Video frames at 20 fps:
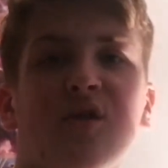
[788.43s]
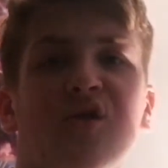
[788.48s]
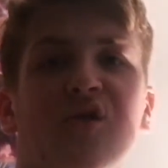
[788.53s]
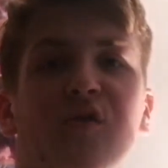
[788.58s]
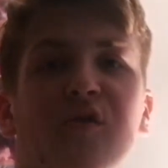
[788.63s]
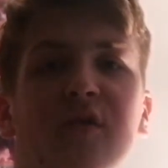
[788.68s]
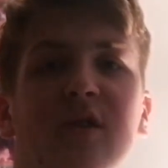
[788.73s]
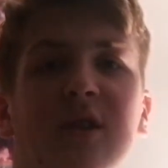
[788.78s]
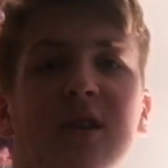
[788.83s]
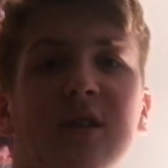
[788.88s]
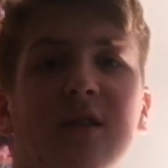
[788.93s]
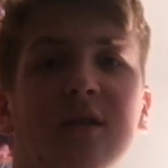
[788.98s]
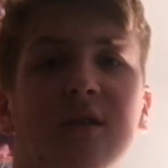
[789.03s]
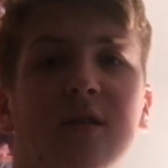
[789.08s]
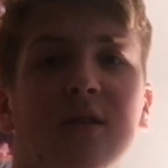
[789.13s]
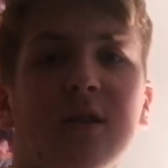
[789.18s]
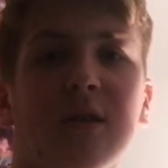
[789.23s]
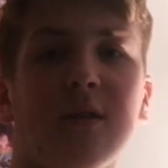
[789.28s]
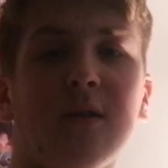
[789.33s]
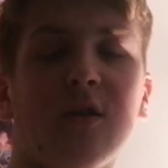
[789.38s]
Don't forget to
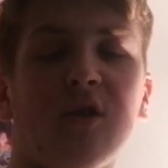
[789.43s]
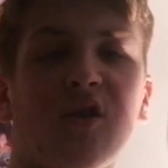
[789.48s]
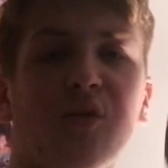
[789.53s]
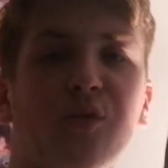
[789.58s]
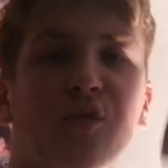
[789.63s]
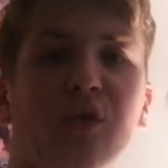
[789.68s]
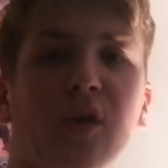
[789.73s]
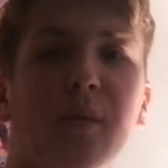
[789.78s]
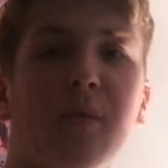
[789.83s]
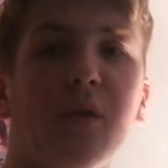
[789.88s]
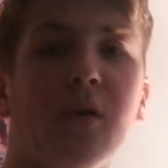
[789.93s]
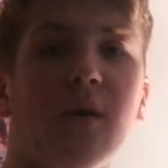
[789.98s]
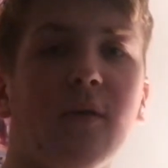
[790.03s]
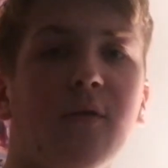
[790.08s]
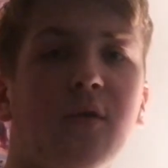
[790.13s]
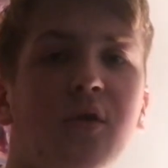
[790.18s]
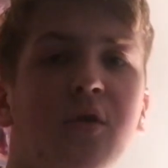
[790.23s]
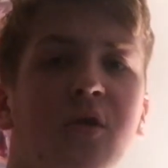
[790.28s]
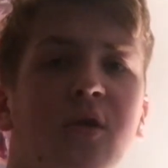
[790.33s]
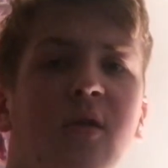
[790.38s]
hit the subscribe button
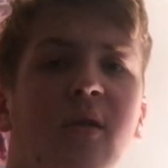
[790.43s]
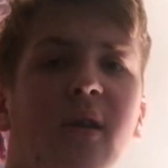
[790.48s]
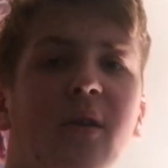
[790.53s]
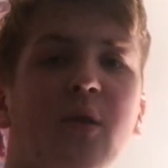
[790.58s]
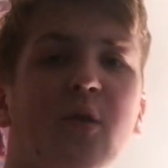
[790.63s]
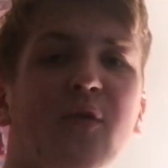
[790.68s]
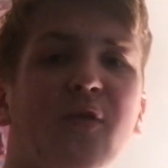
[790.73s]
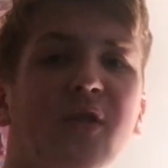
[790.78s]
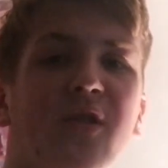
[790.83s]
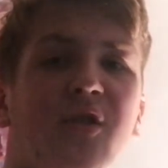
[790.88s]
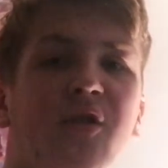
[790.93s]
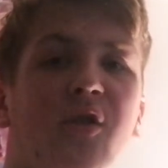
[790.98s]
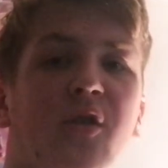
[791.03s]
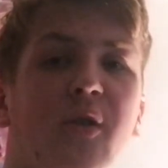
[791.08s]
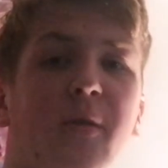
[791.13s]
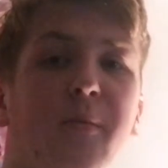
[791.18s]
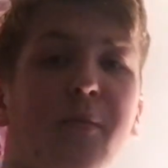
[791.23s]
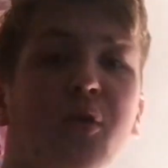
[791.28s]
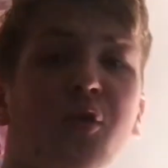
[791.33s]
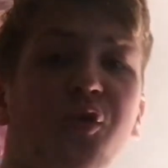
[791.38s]
if you're new, and don't forget to turn
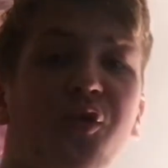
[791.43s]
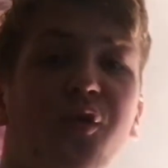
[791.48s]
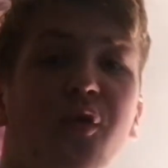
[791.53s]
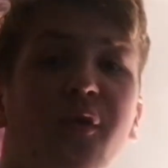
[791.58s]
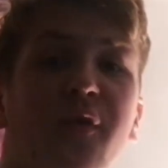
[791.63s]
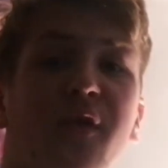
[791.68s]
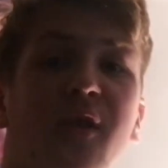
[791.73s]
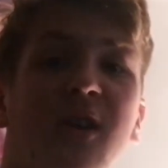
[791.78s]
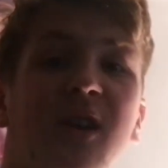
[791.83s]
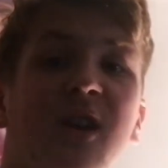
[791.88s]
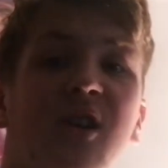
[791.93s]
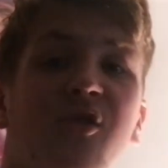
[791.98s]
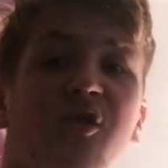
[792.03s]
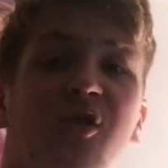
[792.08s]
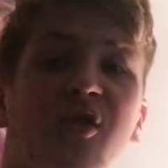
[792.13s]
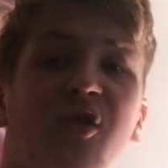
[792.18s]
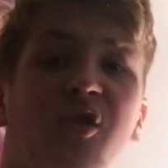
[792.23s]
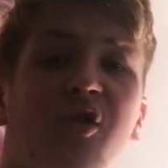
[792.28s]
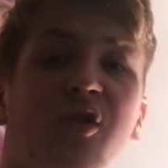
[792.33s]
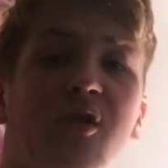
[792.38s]
on post
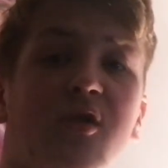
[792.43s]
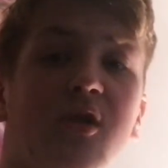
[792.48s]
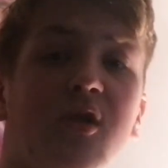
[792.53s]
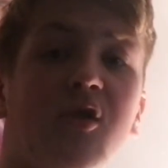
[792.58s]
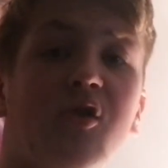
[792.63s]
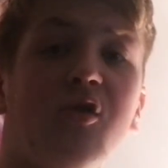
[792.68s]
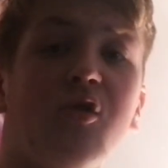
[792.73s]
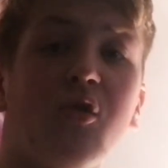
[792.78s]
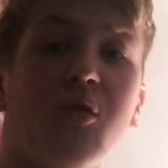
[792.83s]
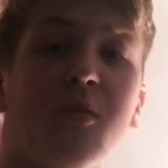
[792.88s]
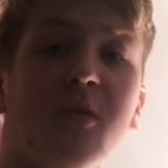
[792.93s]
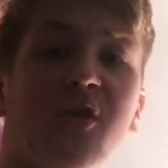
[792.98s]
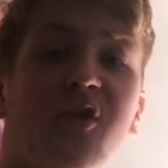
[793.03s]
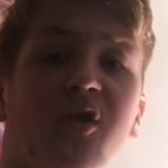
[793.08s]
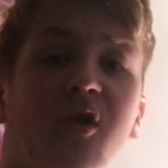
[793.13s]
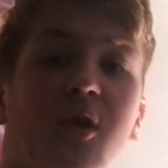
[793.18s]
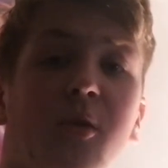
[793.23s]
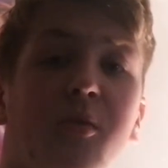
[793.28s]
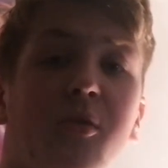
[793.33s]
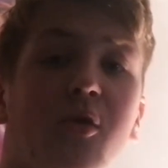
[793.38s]
notifications so you don't miss
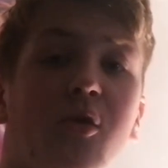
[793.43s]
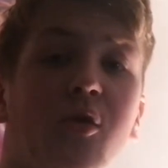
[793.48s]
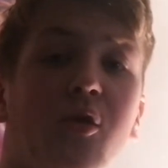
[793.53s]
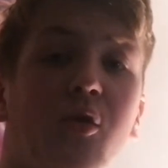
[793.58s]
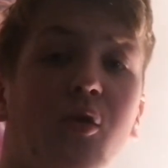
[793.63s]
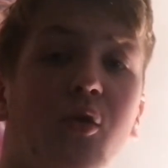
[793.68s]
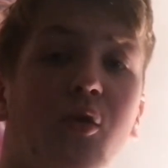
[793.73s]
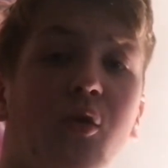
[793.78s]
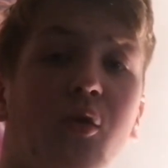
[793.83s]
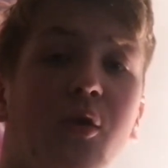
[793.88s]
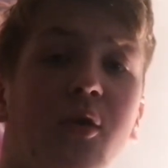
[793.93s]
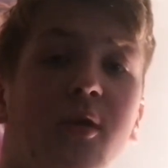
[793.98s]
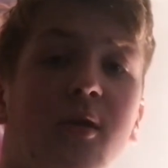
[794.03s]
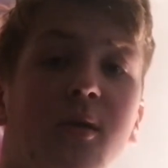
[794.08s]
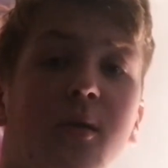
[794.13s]
an upload.